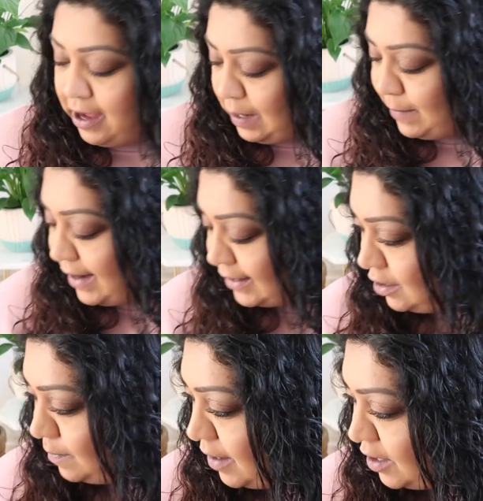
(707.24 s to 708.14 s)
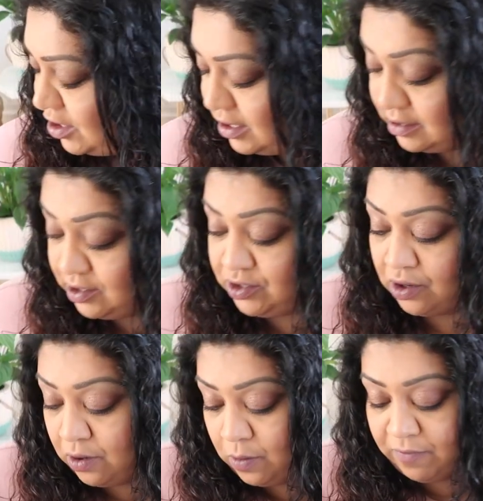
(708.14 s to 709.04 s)
Okay, my next two purchases are
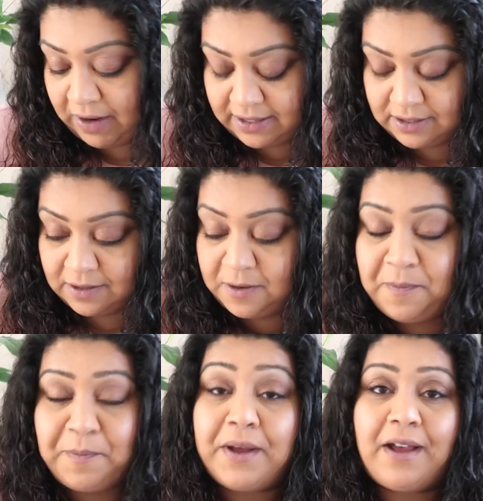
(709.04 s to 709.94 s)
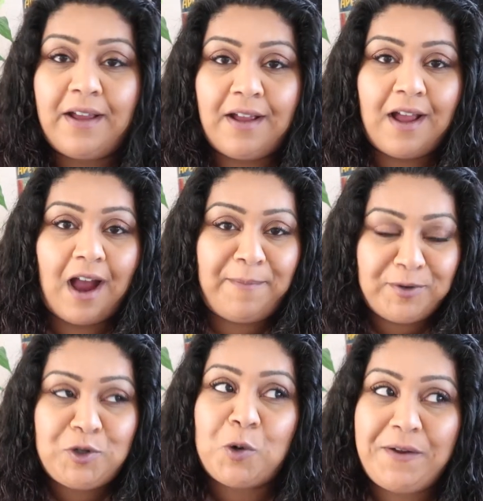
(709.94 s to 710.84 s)
so random, but I'm
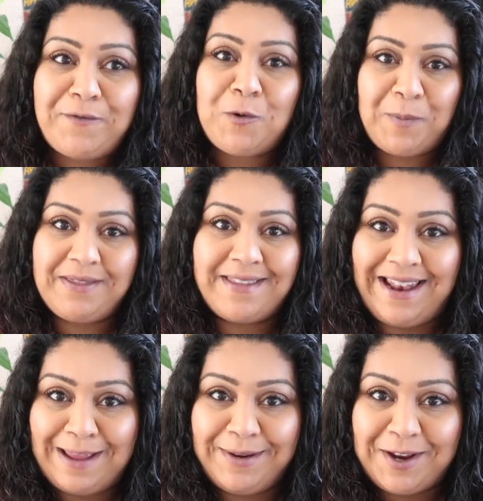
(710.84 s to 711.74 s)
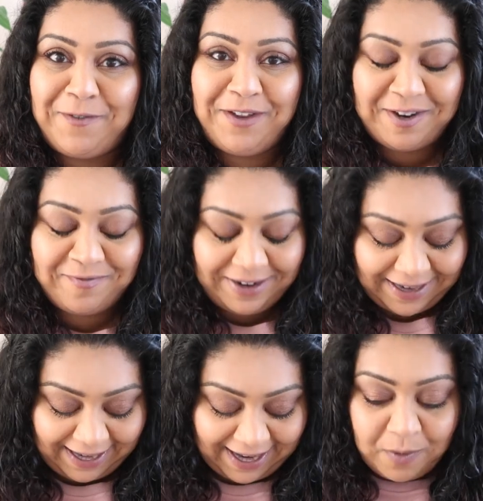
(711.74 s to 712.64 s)
sure we've all been there. Let me know if you can
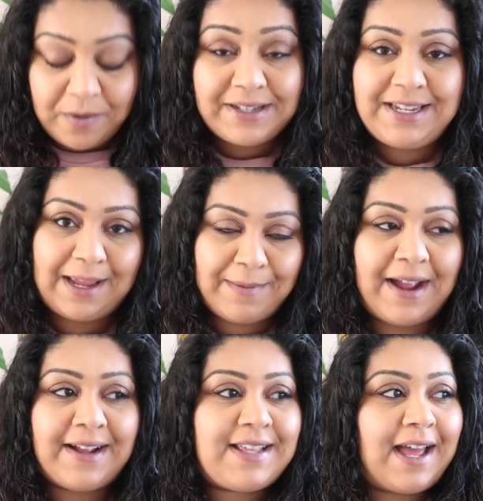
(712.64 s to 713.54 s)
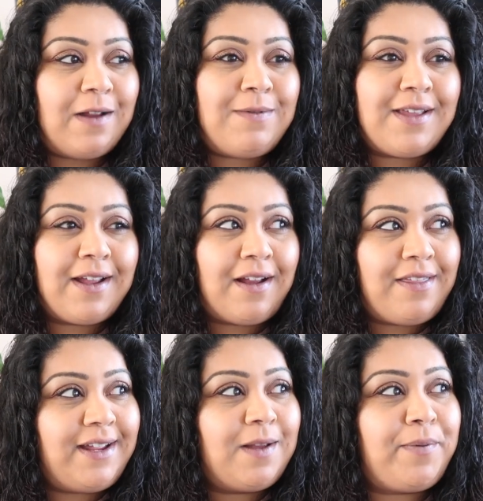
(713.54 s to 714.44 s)
relate. We were in T K Maxx and it was like, I
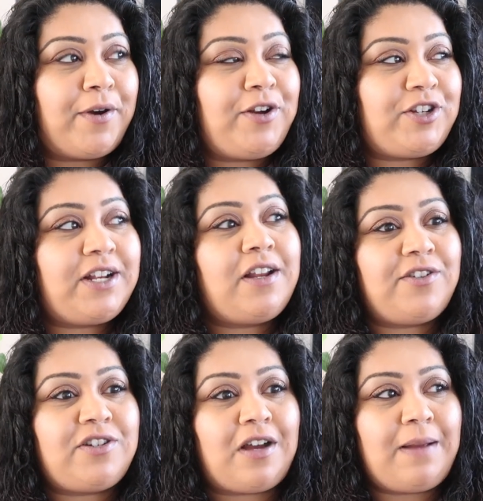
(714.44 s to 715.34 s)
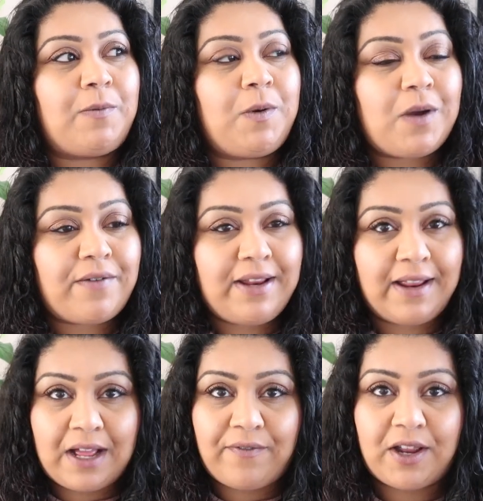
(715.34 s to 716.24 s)
think approaching lunchtime, but we weren't really
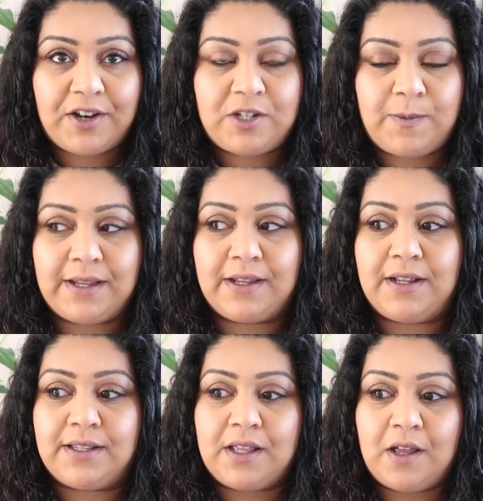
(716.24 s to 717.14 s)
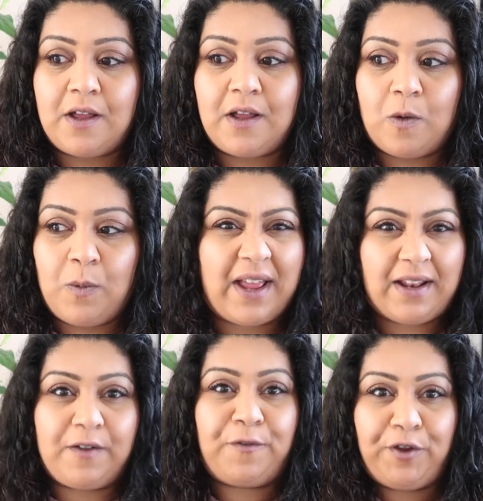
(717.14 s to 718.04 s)
gonna have lunch because we had
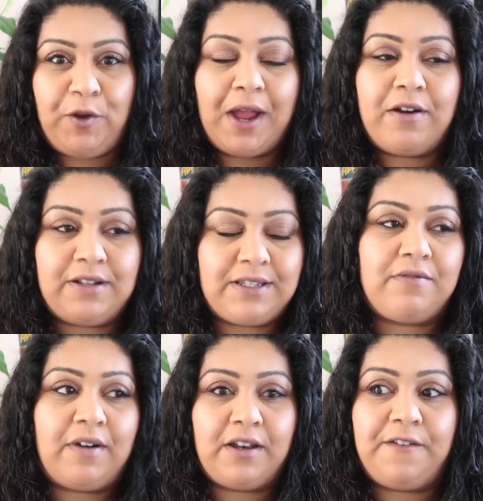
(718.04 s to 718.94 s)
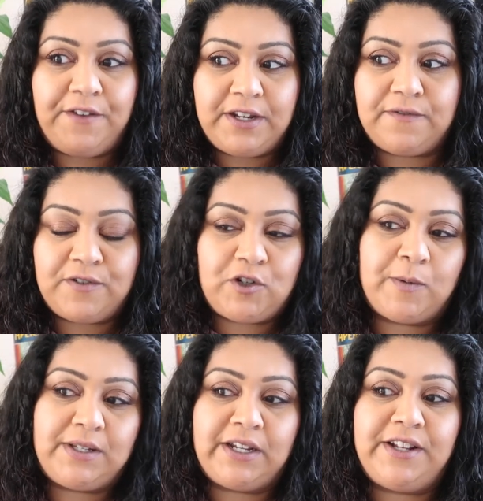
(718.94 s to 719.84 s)
like a few errands to run and a few different
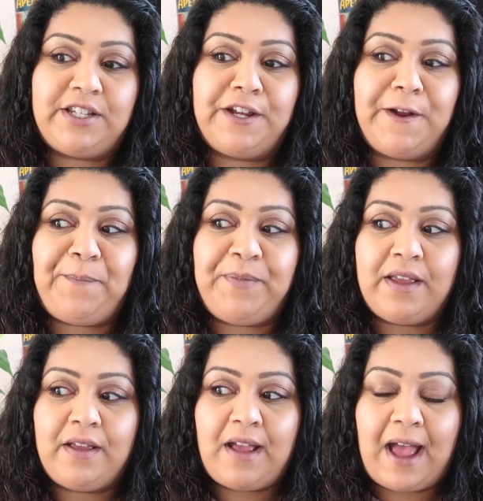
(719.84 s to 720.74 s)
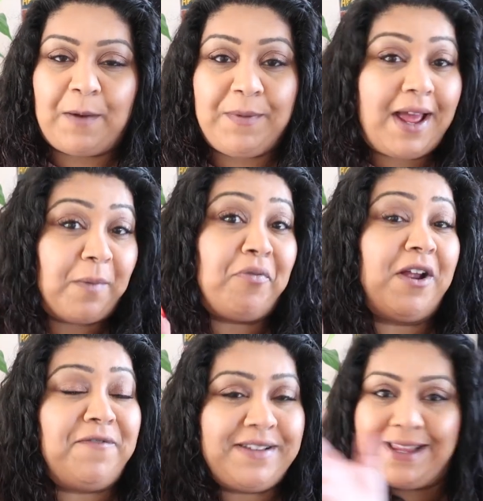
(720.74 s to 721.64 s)
shops to go to. And we'd had
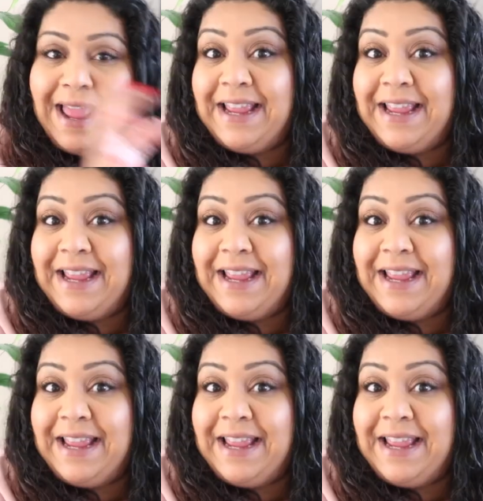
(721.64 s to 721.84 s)
breakfast like